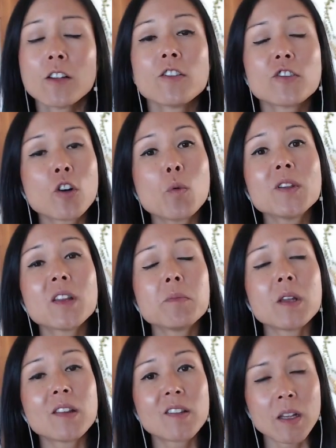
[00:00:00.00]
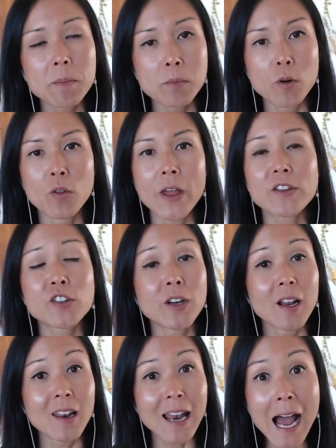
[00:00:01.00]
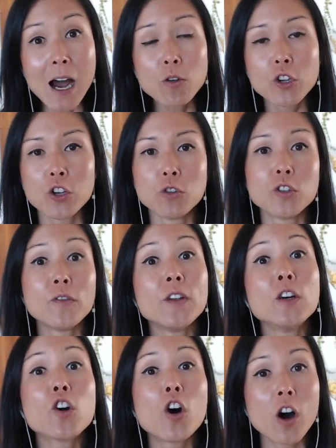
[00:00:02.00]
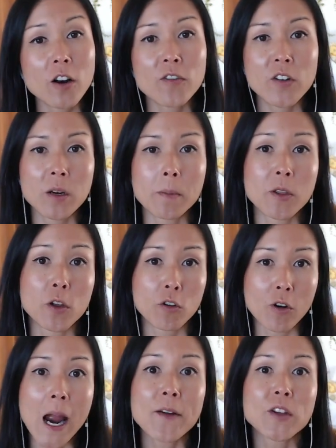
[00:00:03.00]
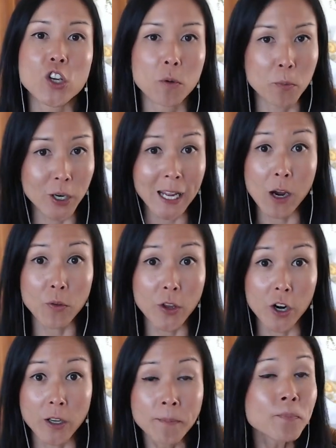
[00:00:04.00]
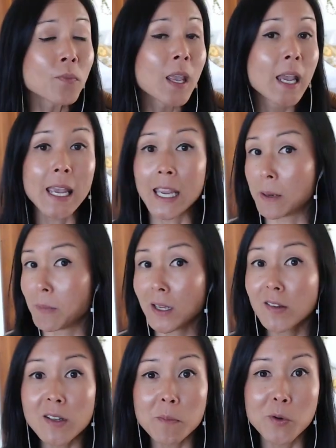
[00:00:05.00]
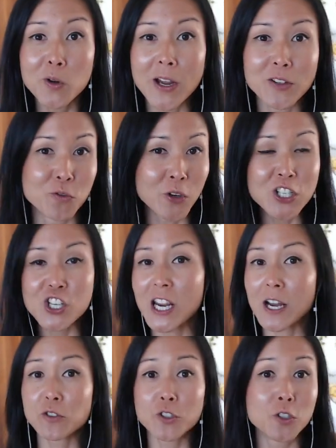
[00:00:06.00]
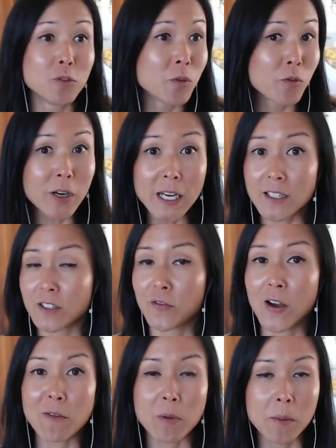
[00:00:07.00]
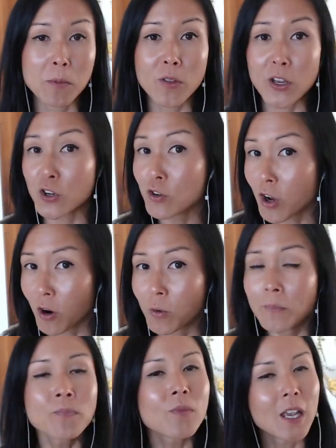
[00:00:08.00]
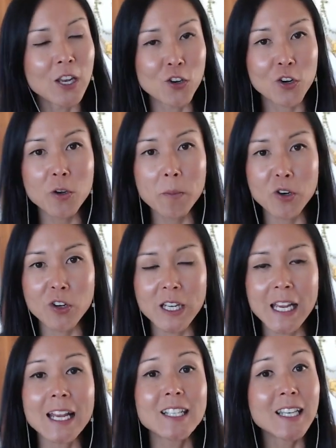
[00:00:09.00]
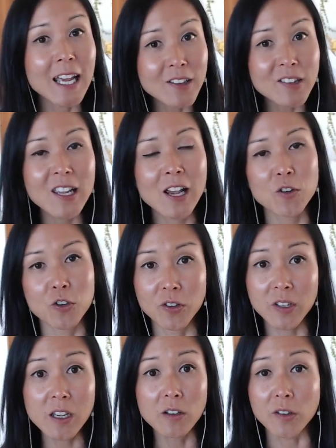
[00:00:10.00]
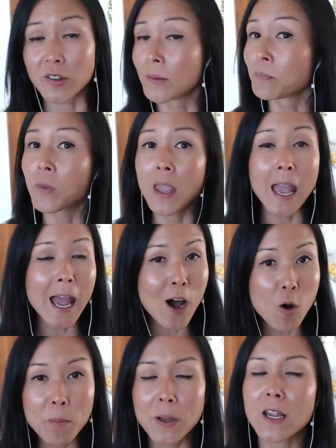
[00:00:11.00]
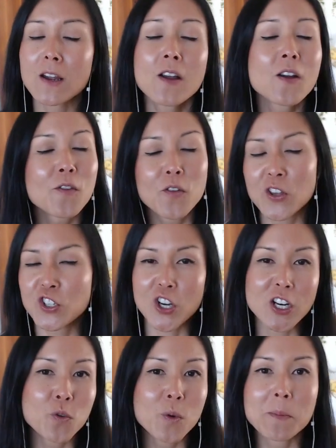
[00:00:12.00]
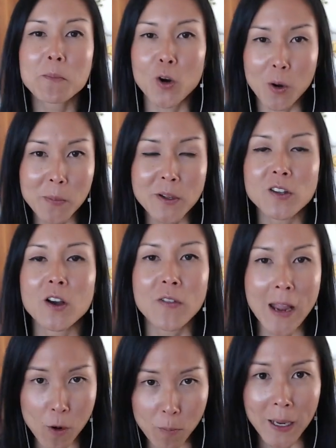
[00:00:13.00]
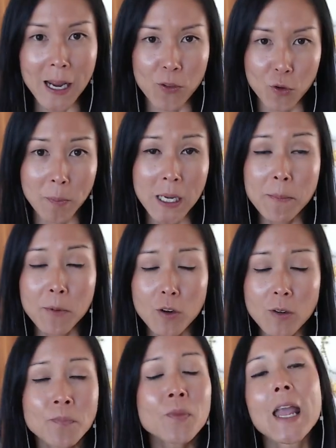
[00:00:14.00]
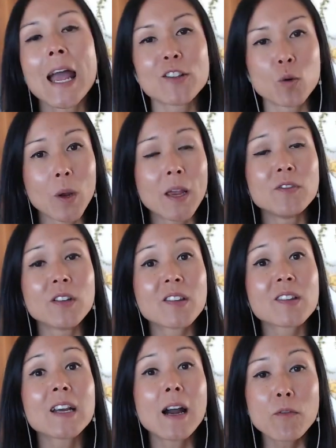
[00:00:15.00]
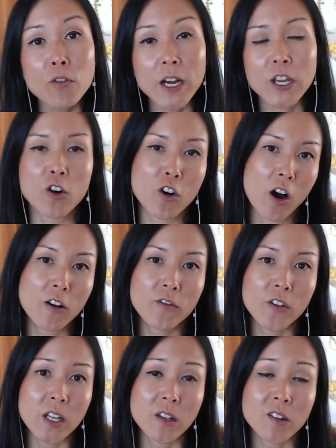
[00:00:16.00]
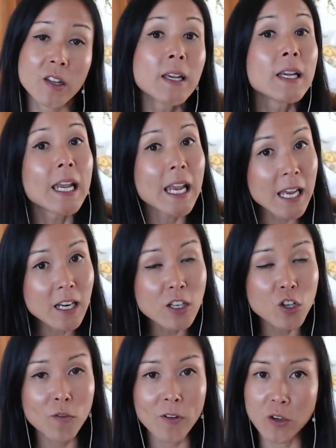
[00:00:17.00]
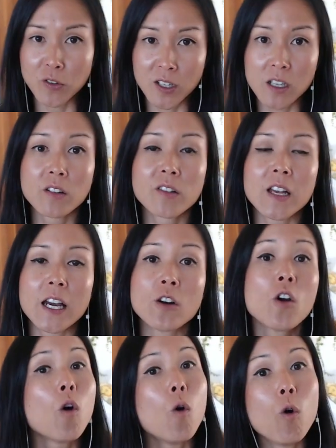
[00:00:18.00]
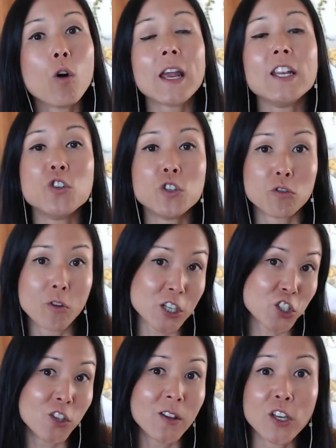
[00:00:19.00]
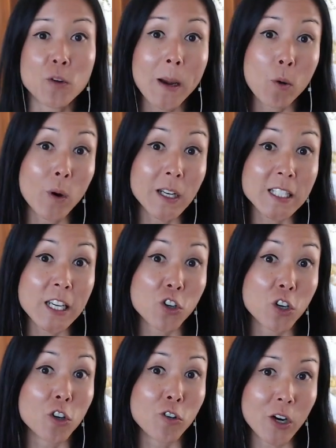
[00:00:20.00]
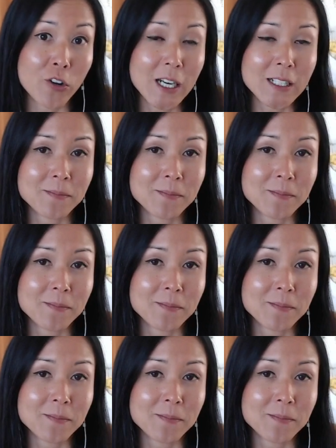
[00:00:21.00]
Start with something simple that's going to allow you to feel confident about the craft that you're putting out there. It can be as simple as reaching out to three to five people that you know in your community and testing out your skills, helping for the genuine purpose of helping other people as a way of discovering your confidence in a newfound skill set or a new direction that you might want to take your career in.